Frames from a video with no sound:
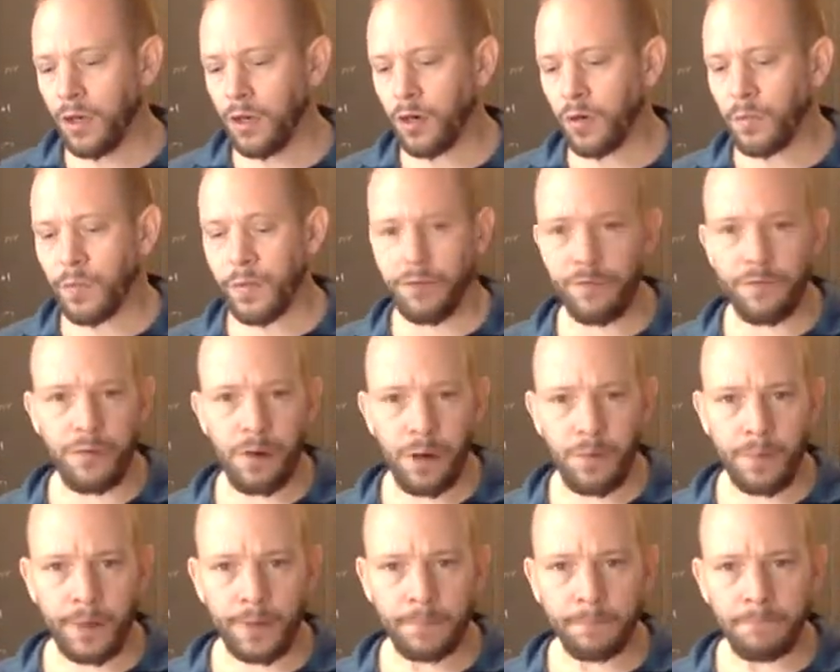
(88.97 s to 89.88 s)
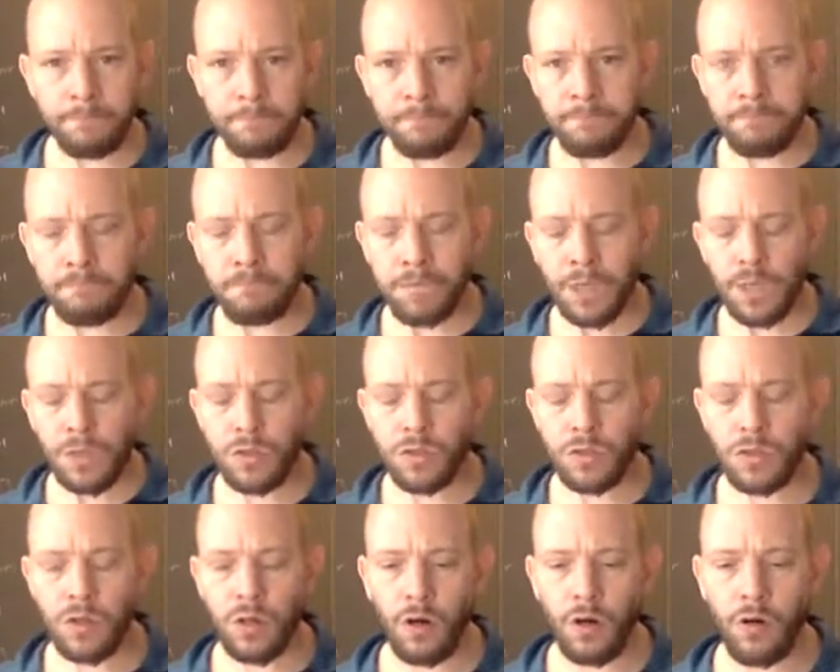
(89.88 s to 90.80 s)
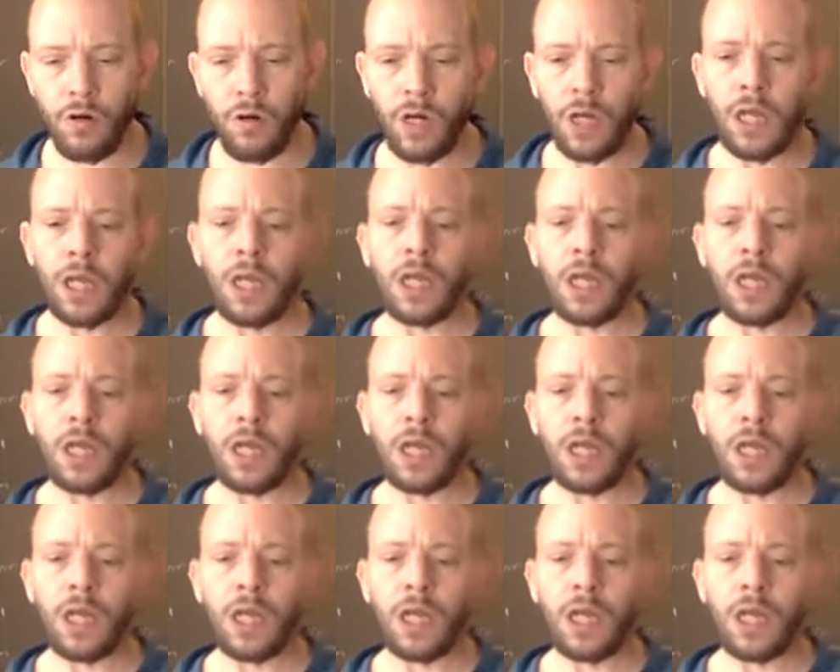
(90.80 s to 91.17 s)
urban farming. So